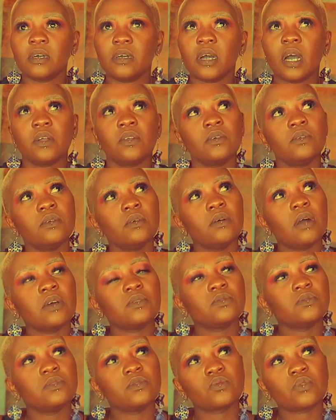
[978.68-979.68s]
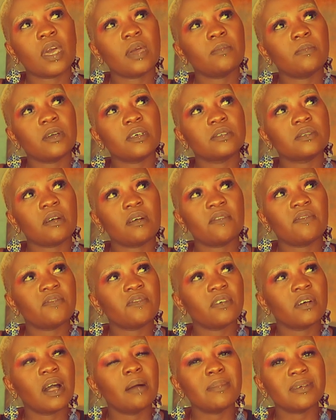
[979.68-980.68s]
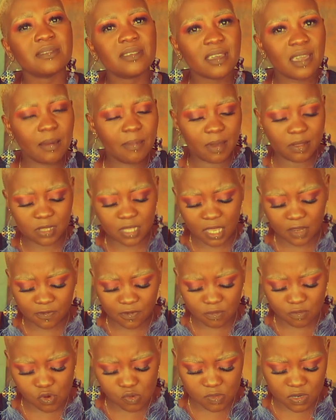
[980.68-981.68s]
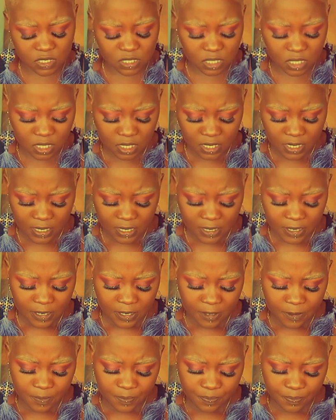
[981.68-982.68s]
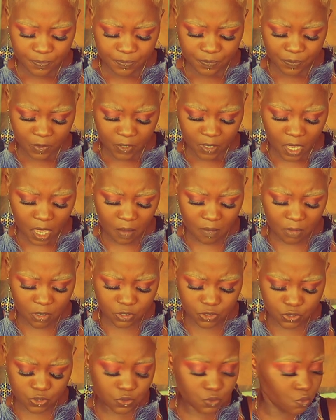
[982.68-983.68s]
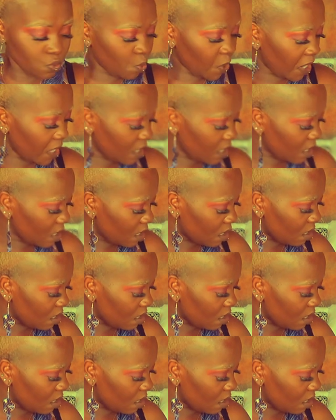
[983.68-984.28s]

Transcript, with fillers: I don't know how to describe myself. I must think about that for a moment. How much do you weigh?